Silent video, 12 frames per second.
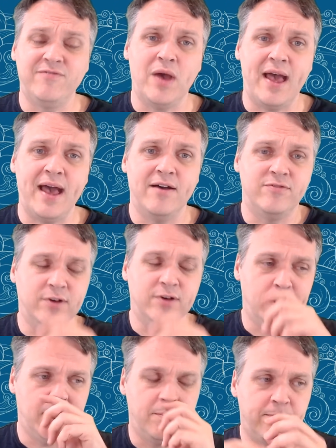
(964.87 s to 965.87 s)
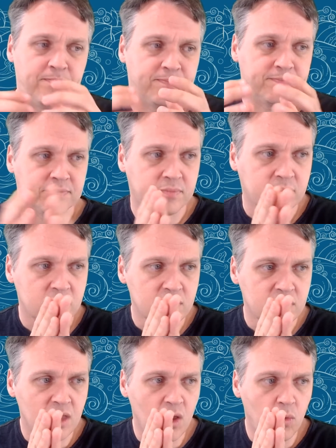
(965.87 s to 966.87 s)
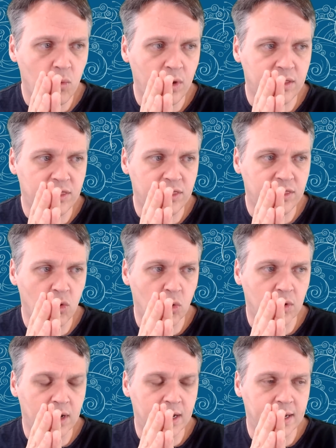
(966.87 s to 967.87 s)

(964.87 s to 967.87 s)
have, with your